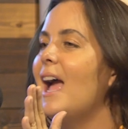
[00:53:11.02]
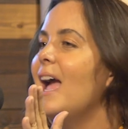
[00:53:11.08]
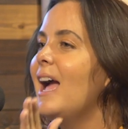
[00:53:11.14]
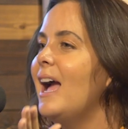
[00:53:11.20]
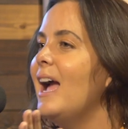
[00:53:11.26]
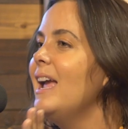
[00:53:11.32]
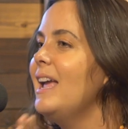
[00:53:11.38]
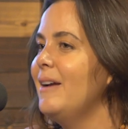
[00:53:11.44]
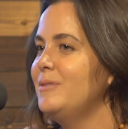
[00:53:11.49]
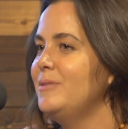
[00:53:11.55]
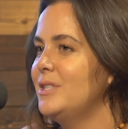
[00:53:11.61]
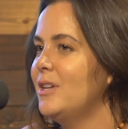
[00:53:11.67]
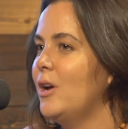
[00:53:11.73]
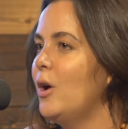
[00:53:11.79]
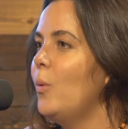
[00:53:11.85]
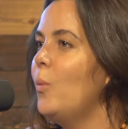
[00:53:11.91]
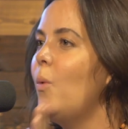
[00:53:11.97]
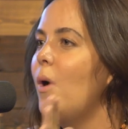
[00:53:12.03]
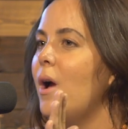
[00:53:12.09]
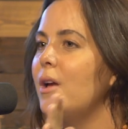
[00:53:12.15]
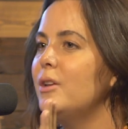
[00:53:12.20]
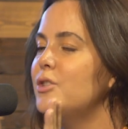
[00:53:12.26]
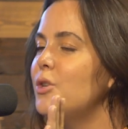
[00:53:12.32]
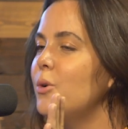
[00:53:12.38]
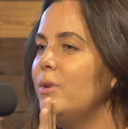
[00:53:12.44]
I have to tell.
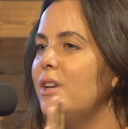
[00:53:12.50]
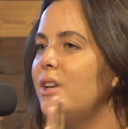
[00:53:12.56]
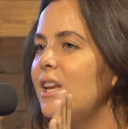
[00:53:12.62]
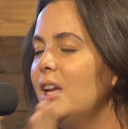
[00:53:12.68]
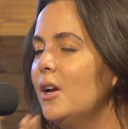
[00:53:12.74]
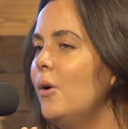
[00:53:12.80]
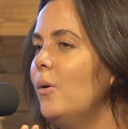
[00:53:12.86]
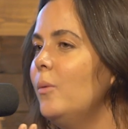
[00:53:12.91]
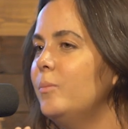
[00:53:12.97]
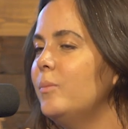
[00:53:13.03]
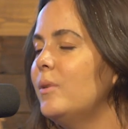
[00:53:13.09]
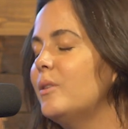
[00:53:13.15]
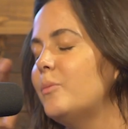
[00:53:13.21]
So Nico,